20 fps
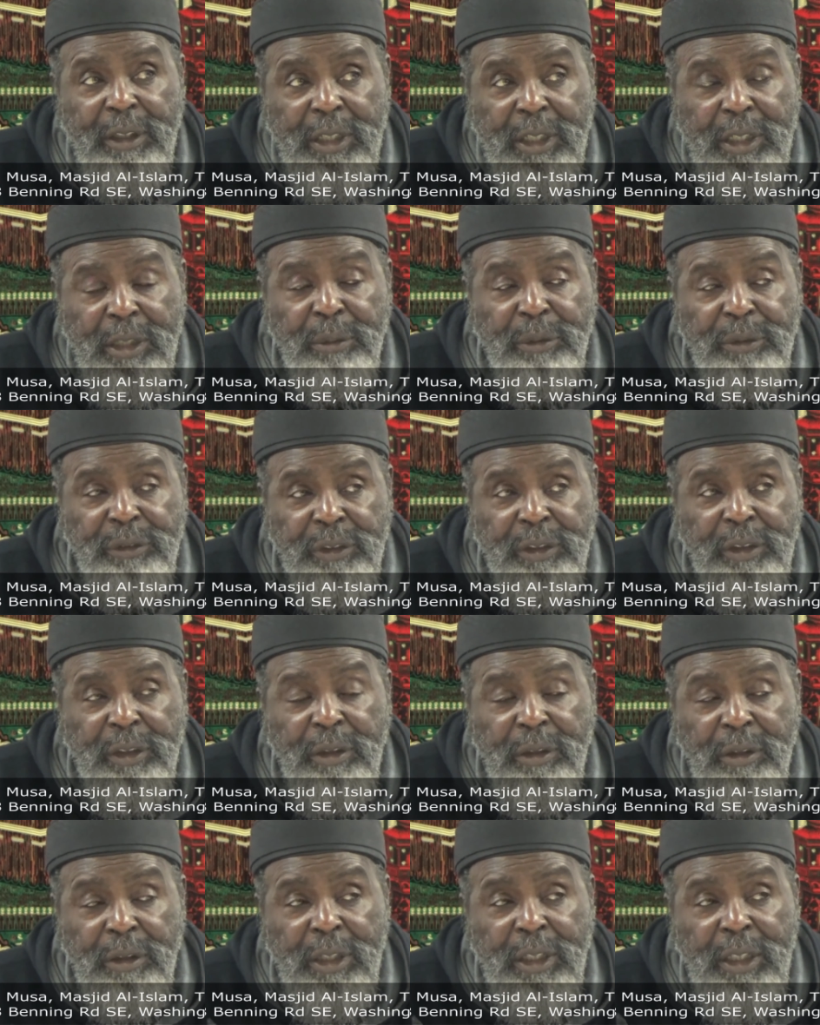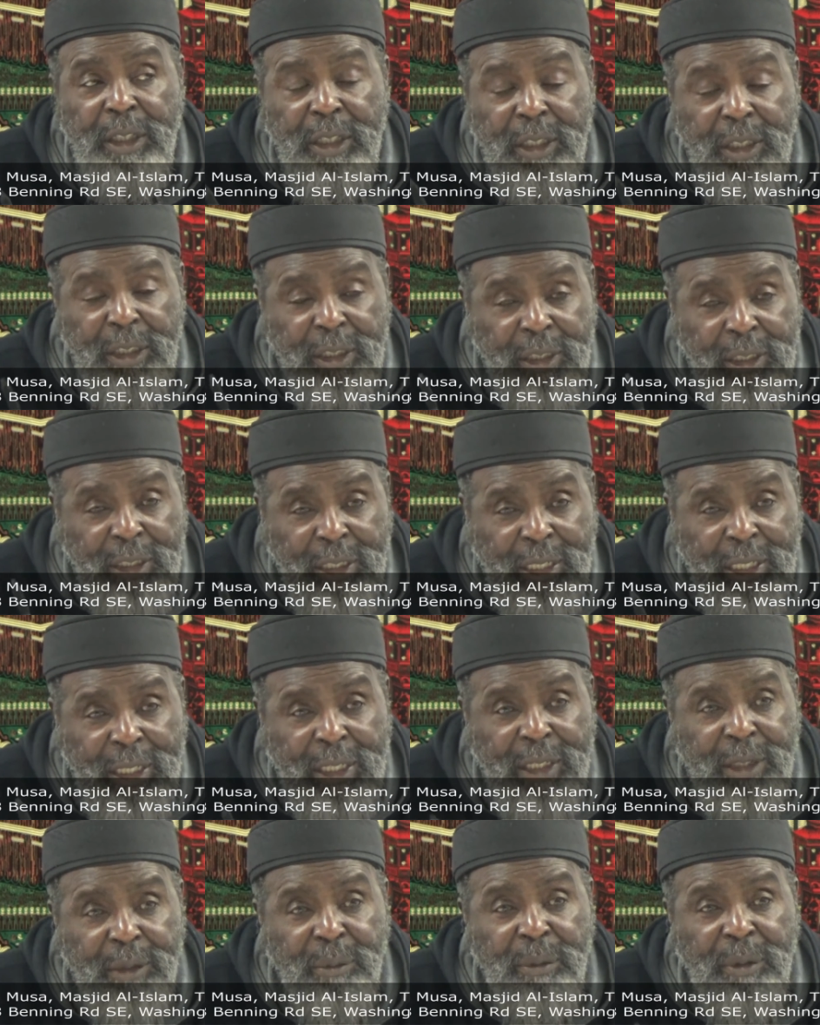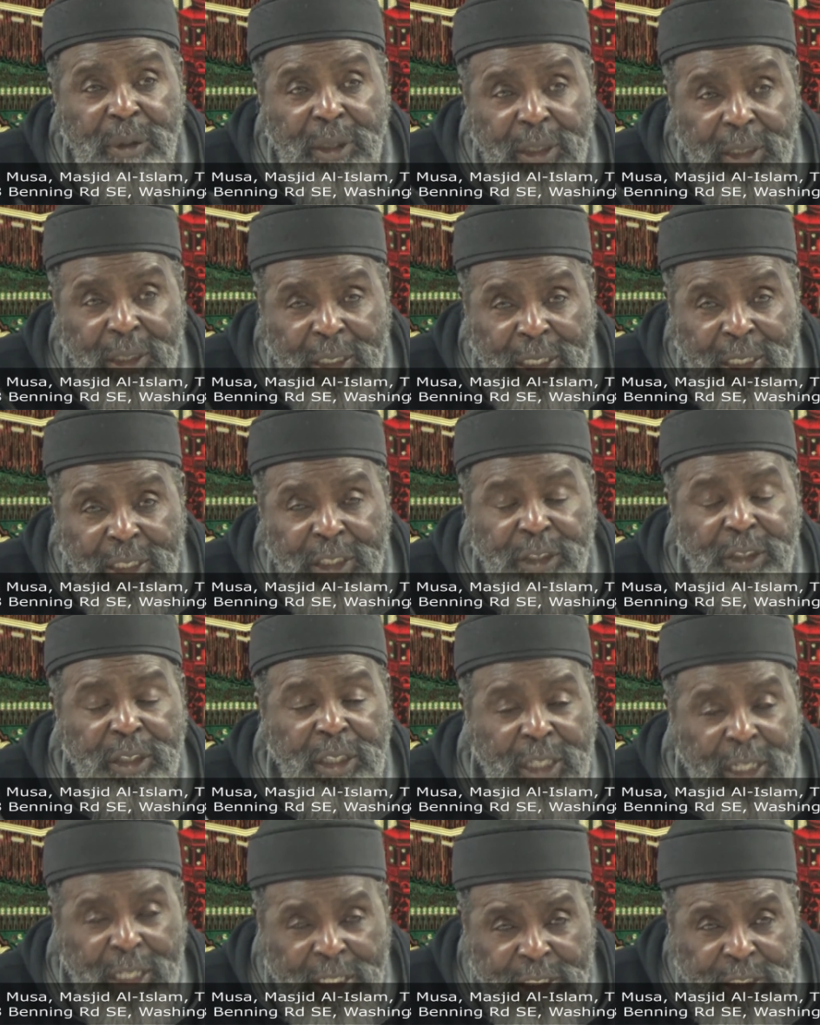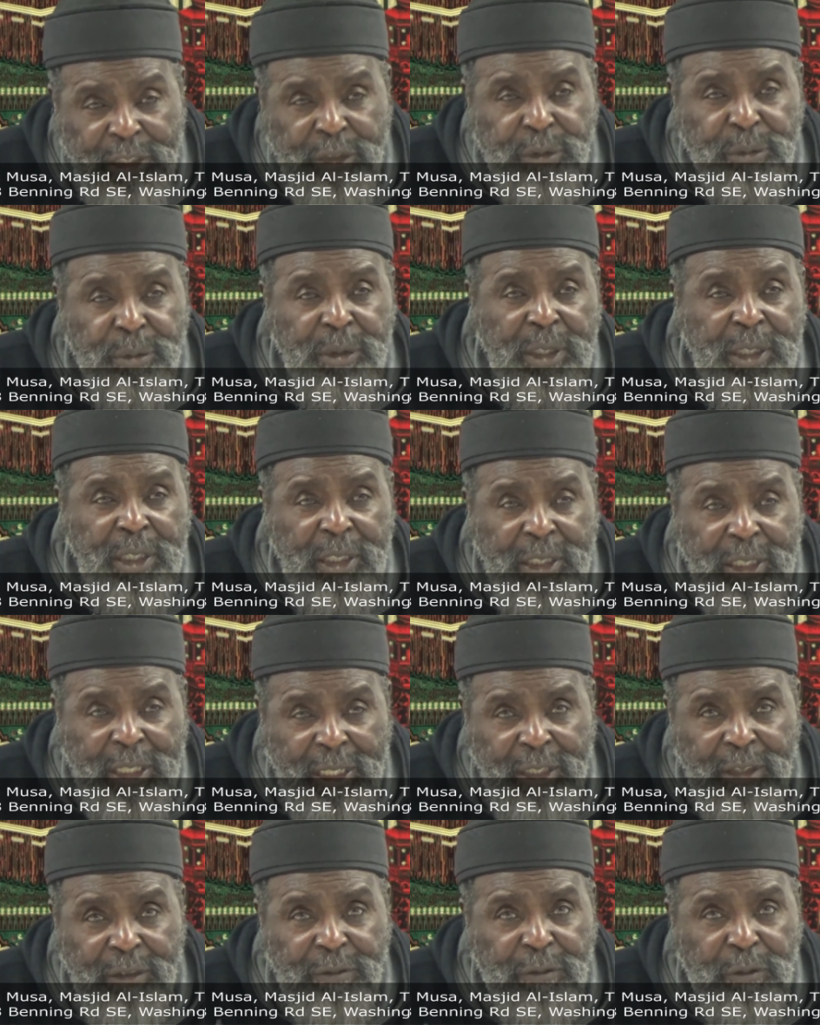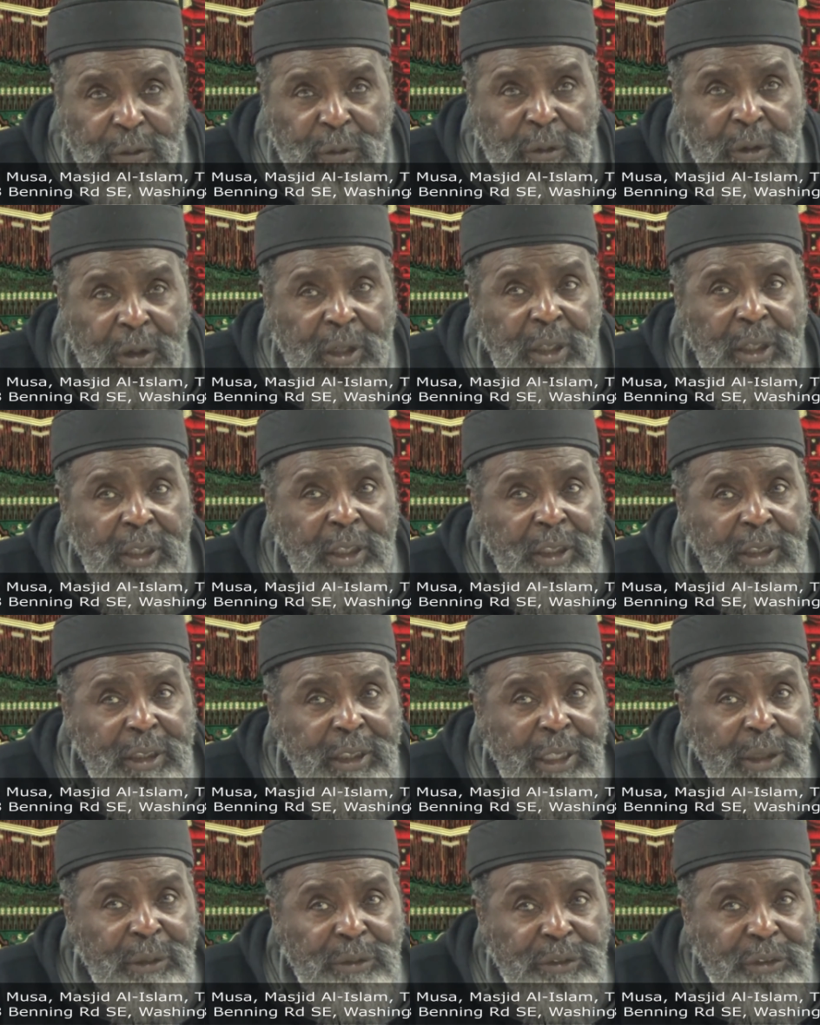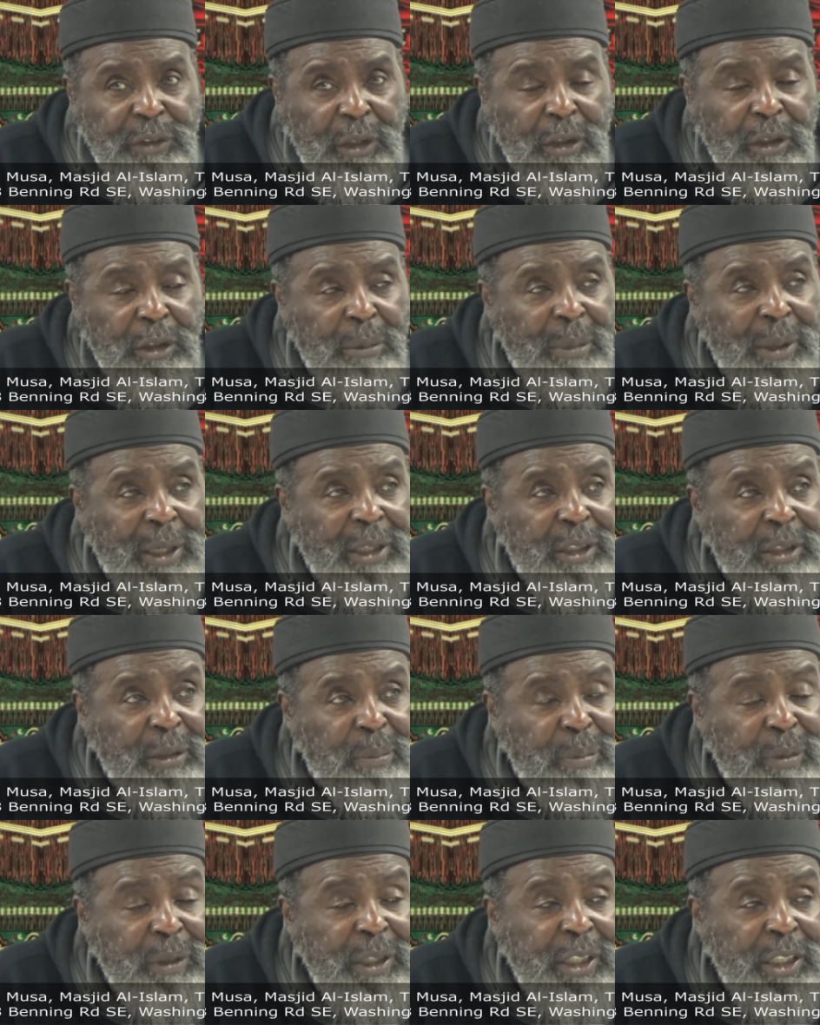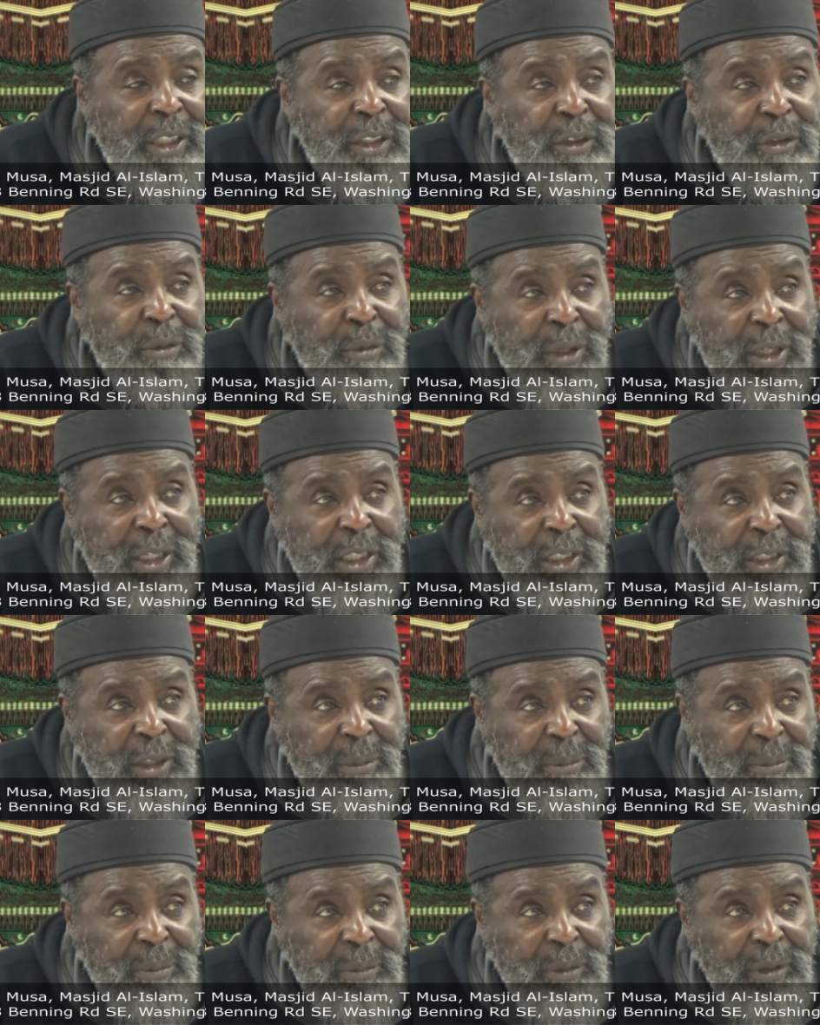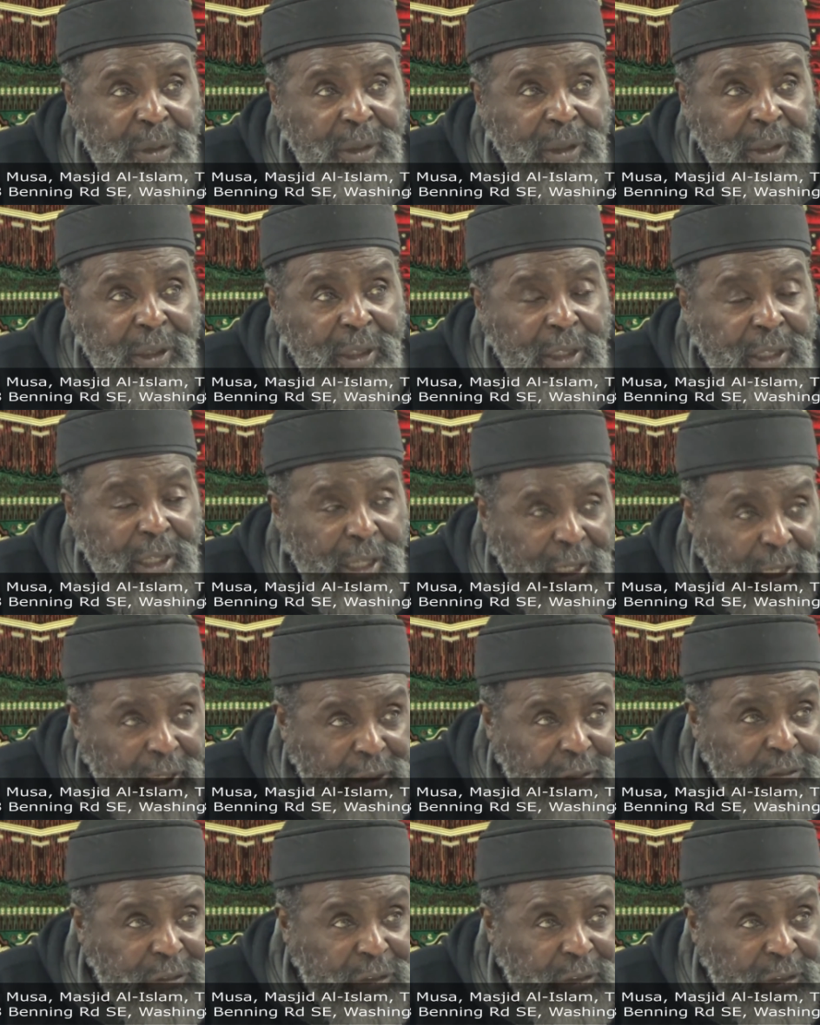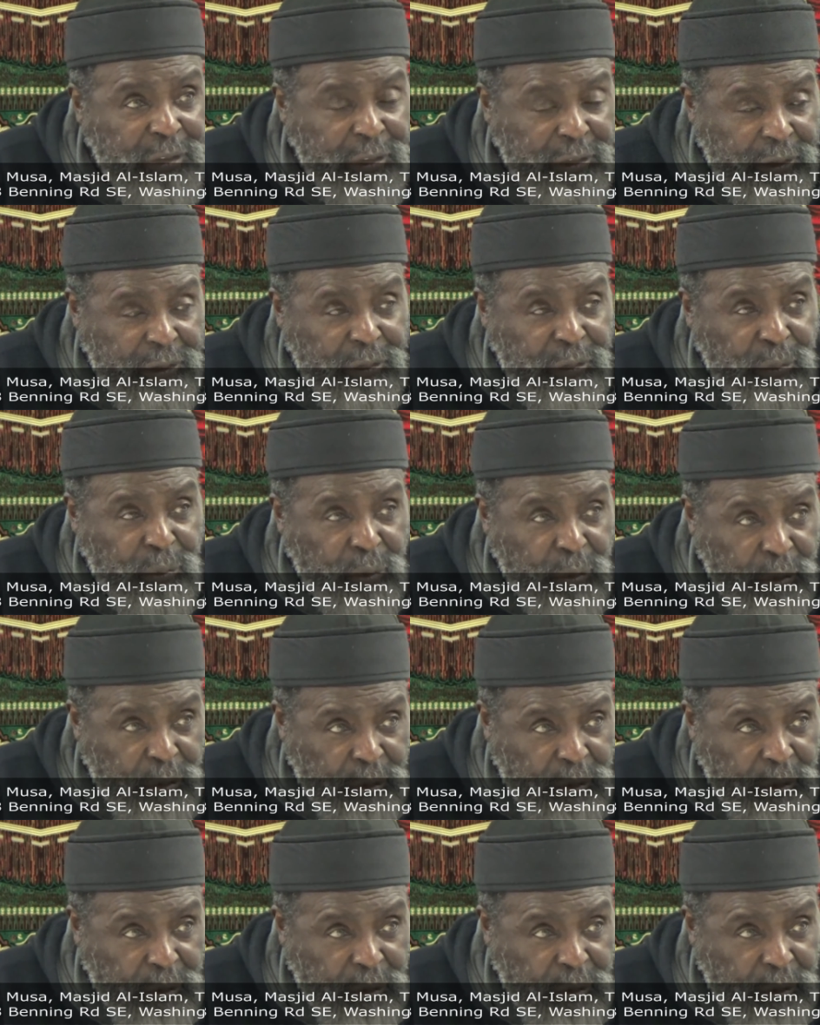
It was an early 91, 90, 93, 94. They was talking about depleted uranium after the, the war.